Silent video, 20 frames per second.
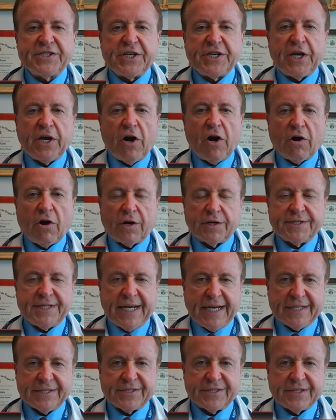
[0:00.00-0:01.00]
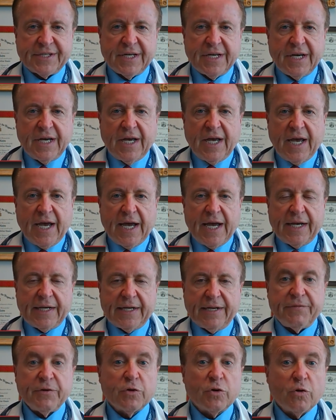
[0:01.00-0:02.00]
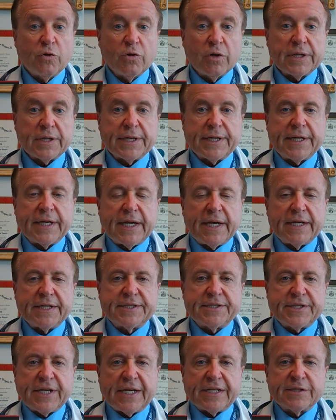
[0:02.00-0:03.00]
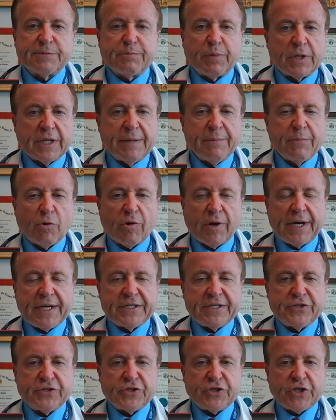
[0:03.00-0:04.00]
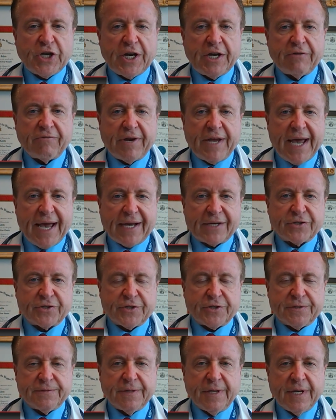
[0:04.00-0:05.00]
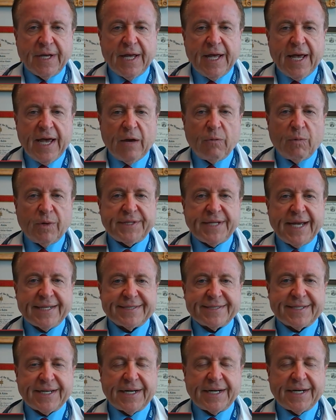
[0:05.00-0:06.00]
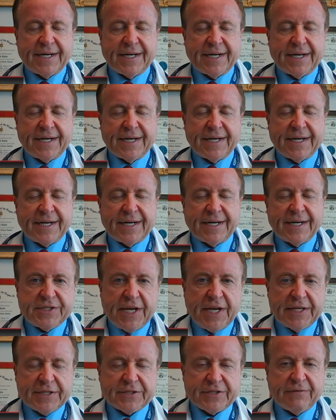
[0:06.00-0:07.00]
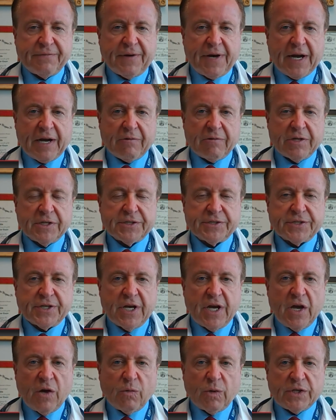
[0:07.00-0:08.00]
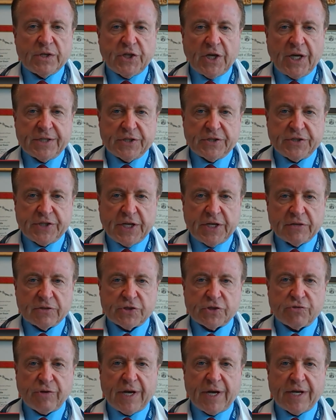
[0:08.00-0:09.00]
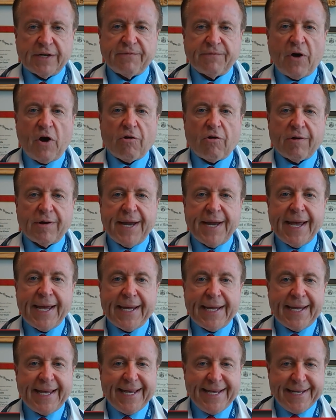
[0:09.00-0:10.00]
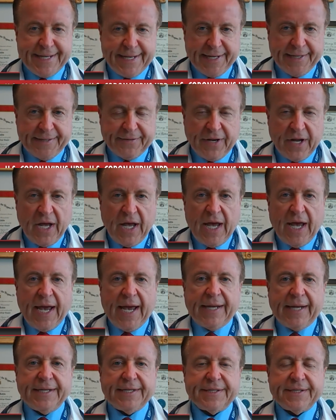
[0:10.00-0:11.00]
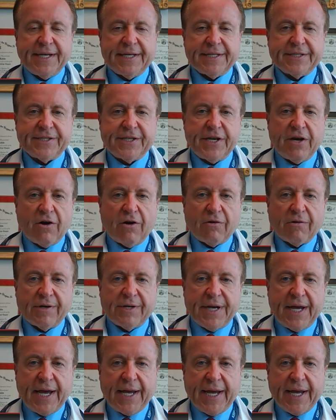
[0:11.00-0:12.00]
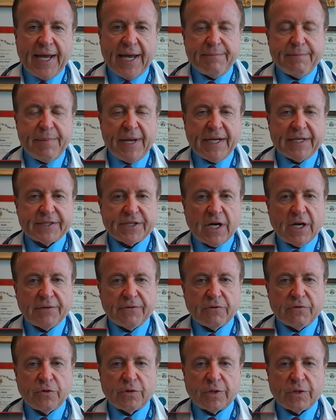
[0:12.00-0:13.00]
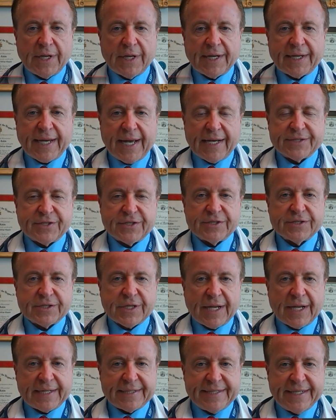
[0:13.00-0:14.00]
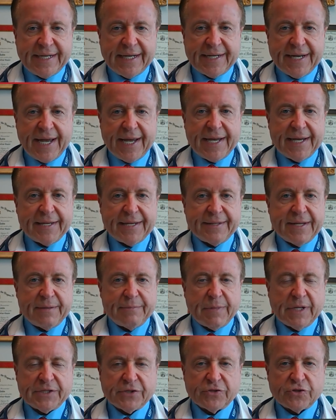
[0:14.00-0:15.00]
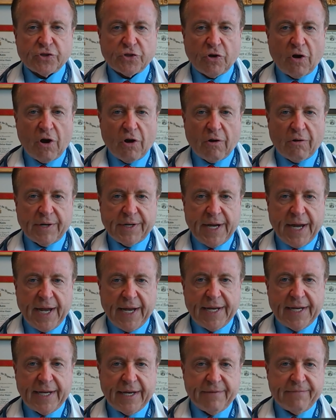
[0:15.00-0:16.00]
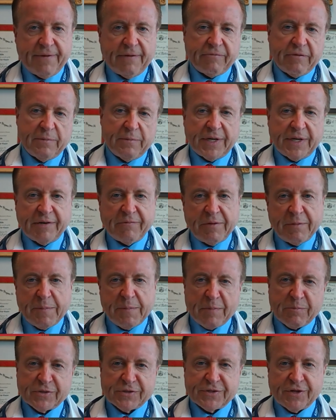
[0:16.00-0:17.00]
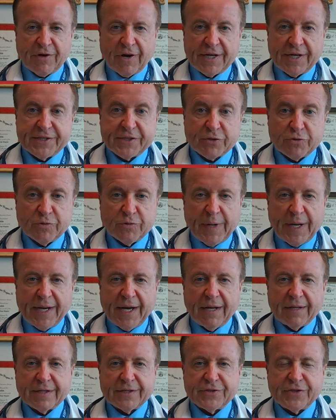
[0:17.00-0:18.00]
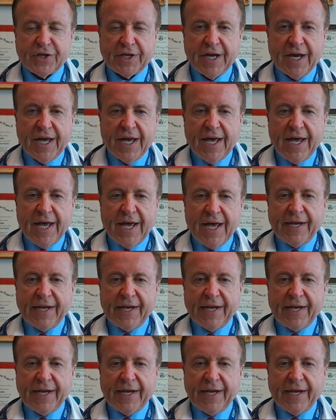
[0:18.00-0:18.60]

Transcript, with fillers: C R test. And if you Google it, it says polymerase chain reaction. And what that does is it takes the virus, which has a single strand of R N A in it, and it takes the R N A and makes other nucleic acids like D N A and then messenger R N A, if everybody remembers their high school biology, mm.